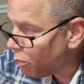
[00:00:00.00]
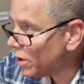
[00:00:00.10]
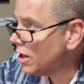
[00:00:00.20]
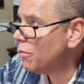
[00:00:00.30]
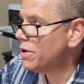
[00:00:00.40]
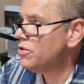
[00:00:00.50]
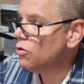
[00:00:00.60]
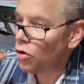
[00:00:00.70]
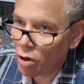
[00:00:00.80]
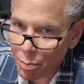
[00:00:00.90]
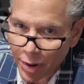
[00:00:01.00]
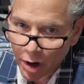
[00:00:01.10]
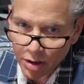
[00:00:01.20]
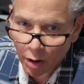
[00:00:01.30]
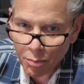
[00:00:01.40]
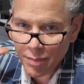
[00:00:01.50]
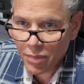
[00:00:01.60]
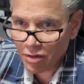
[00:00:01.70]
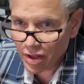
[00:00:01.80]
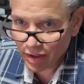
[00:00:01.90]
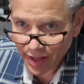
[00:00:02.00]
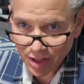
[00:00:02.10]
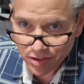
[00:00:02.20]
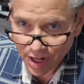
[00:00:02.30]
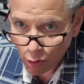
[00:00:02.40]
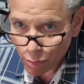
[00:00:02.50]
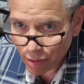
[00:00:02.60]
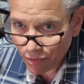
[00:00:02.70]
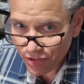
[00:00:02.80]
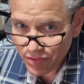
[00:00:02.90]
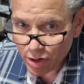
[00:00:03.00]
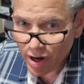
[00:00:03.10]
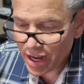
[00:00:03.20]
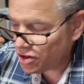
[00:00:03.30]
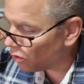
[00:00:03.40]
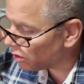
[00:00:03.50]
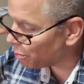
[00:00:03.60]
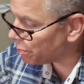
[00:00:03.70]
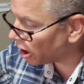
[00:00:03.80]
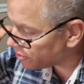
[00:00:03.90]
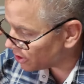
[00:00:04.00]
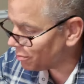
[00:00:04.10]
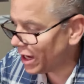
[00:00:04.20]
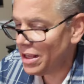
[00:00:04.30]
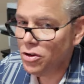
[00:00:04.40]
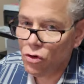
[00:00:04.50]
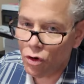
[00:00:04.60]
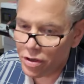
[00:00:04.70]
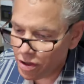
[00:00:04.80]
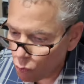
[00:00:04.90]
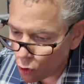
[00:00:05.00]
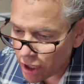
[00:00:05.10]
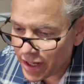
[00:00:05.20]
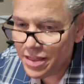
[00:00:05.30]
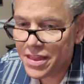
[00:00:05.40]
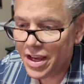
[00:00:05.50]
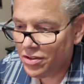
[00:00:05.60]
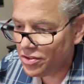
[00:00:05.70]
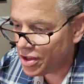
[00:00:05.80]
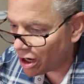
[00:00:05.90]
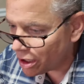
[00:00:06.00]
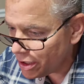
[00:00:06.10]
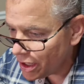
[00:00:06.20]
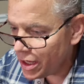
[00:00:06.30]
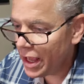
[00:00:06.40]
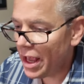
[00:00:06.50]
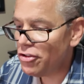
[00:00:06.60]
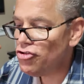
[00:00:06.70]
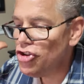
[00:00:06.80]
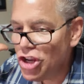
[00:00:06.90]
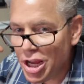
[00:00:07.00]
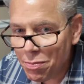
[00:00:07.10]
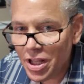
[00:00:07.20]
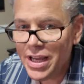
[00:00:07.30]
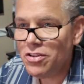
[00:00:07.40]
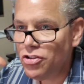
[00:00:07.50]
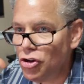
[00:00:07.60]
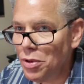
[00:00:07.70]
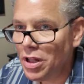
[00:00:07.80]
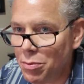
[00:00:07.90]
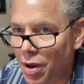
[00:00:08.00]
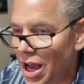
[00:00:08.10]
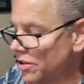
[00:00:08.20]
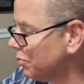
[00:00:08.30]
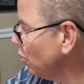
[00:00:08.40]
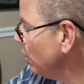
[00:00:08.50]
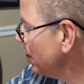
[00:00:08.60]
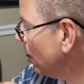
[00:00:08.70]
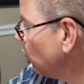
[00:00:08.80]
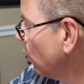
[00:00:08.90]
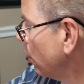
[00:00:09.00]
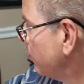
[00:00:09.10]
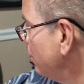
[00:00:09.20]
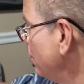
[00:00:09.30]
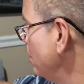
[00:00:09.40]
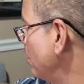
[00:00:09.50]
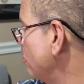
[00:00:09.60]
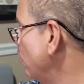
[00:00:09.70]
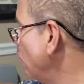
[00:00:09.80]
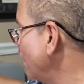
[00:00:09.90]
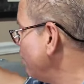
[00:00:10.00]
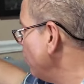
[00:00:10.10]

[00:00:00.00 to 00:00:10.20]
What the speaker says: open up and you're on like I said, I open up for 50 grand. You're on a budget, man. You want to get things done as cheaply as humanly possible that works. So when I